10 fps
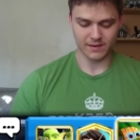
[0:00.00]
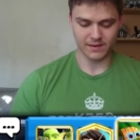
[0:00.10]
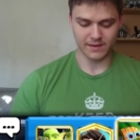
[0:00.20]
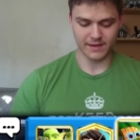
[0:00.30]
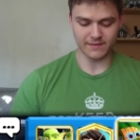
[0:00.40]

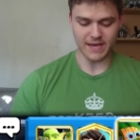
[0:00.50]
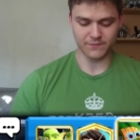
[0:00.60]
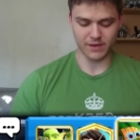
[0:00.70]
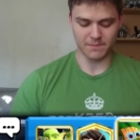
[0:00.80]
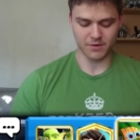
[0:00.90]
He does have
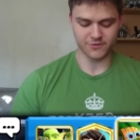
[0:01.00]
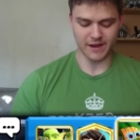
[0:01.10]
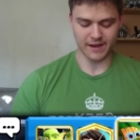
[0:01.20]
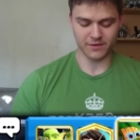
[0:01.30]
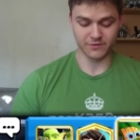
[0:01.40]

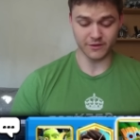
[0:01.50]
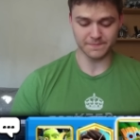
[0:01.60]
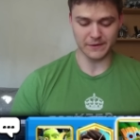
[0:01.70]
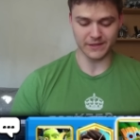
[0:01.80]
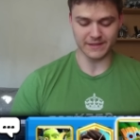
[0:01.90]
Lumberjack. Just
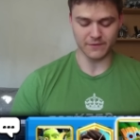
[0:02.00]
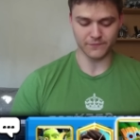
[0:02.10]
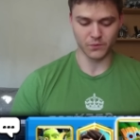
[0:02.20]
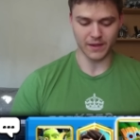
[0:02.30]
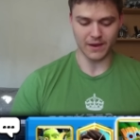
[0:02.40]
barely didn't
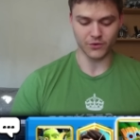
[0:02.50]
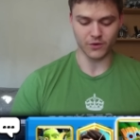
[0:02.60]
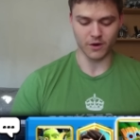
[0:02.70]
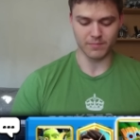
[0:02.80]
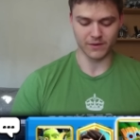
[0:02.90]
full counter
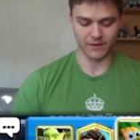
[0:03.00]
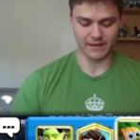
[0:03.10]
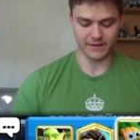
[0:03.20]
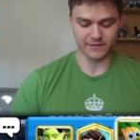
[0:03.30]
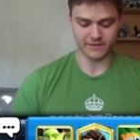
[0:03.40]
our barrel, at
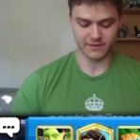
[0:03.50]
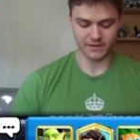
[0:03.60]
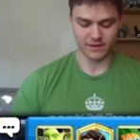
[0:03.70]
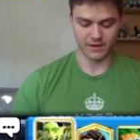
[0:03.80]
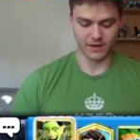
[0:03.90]
least.
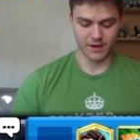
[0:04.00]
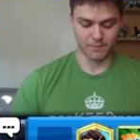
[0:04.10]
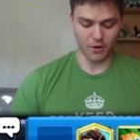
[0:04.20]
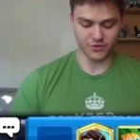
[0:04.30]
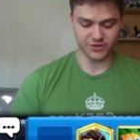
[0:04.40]

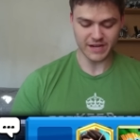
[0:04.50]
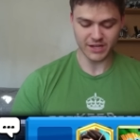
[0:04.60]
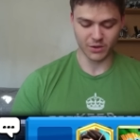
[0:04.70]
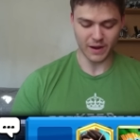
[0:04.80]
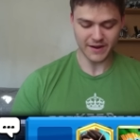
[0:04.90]
Bro,
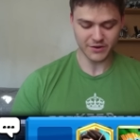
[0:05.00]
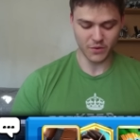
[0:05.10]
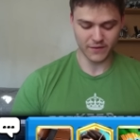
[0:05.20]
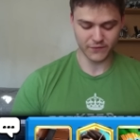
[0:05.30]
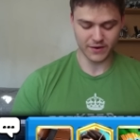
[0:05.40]
chill. Why are you
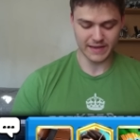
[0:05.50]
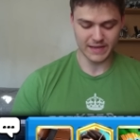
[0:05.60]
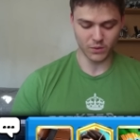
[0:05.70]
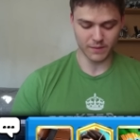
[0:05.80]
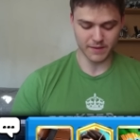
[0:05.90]
going for an
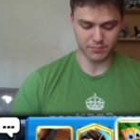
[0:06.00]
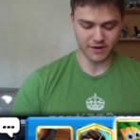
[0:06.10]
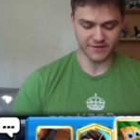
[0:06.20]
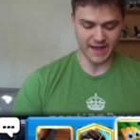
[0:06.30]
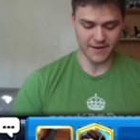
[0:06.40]
eagle on the
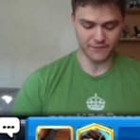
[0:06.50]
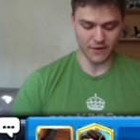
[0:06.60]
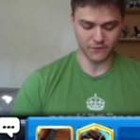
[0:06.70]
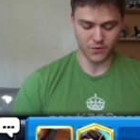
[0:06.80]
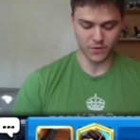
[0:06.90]
bridge? And I have,
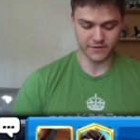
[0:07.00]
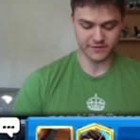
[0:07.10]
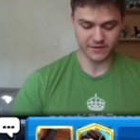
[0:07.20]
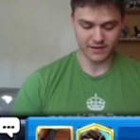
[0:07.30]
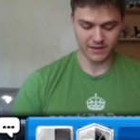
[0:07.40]
of
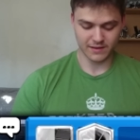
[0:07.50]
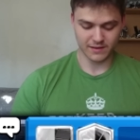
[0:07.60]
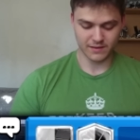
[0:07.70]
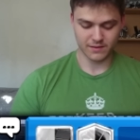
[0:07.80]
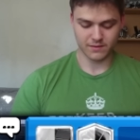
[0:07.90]
course...
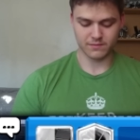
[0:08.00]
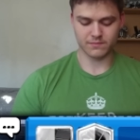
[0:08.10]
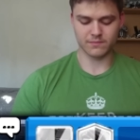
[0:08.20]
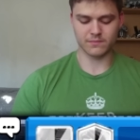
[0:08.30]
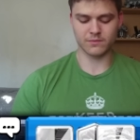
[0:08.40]

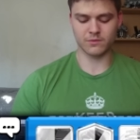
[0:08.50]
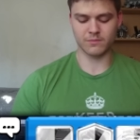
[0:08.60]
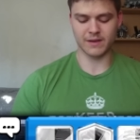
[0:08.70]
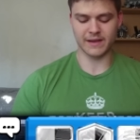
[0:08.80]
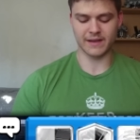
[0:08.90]
Oh
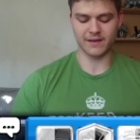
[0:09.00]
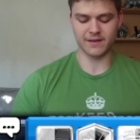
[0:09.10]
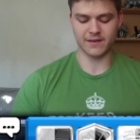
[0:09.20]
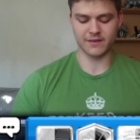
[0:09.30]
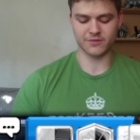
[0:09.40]
my
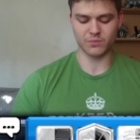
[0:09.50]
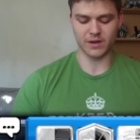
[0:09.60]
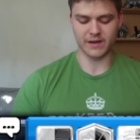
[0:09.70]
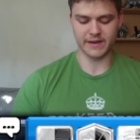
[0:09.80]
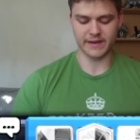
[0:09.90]
gosh,
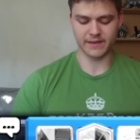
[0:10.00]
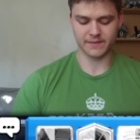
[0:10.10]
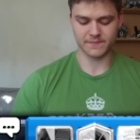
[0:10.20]
why?